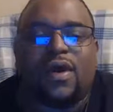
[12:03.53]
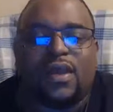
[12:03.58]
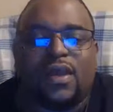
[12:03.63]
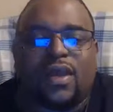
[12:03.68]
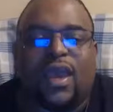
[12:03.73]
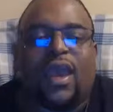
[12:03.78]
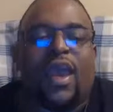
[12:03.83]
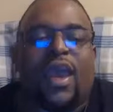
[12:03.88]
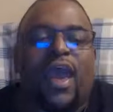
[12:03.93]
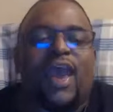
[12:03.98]

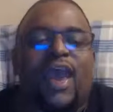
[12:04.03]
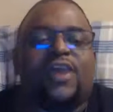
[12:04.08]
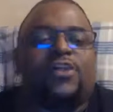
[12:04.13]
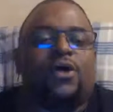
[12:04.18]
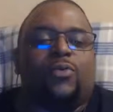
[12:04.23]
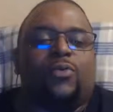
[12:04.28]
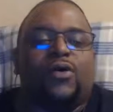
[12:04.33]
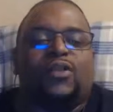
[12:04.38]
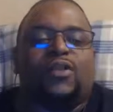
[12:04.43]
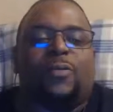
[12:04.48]
Yeah, and you
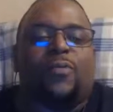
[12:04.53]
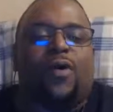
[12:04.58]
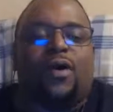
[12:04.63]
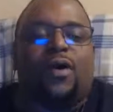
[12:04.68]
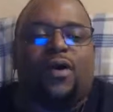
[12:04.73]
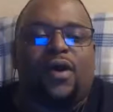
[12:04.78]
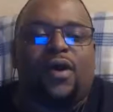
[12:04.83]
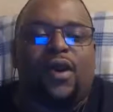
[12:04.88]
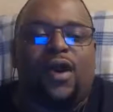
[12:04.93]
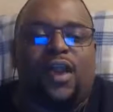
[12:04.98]

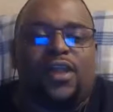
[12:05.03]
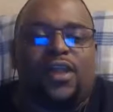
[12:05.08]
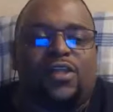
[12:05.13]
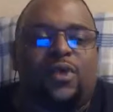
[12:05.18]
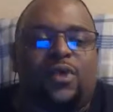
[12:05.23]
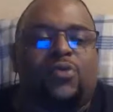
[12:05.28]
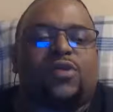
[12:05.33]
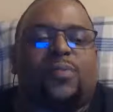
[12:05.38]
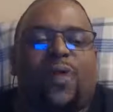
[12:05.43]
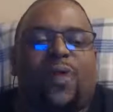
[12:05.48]
know
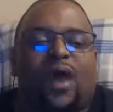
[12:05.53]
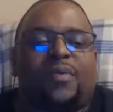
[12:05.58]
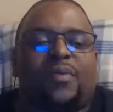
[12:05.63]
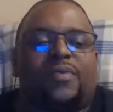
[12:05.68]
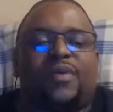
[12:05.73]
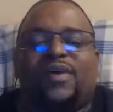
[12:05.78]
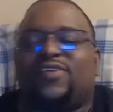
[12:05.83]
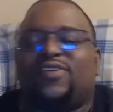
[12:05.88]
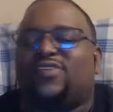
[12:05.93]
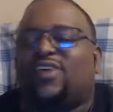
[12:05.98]
what the problem
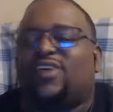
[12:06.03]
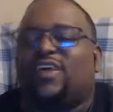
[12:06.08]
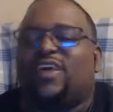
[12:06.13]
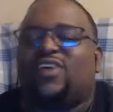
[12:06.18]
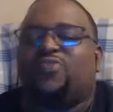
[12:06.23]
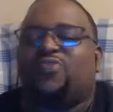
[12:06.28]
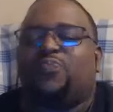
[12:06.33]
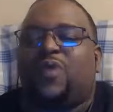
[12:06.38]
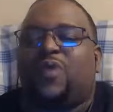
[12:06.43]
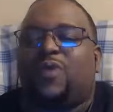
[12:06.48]
is
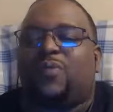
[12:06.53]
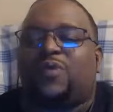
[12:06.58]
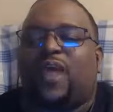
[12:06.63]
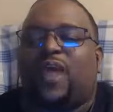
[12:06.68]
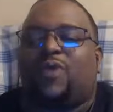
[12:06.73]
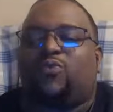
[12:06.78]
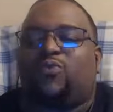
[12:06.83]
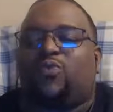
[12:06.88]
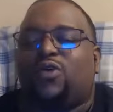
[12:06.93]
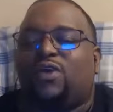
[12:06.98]
people
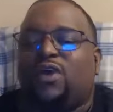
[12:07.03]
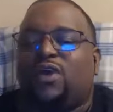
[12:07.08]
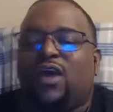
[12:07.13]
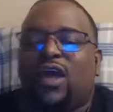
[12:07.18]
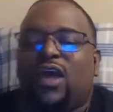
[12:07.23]
that really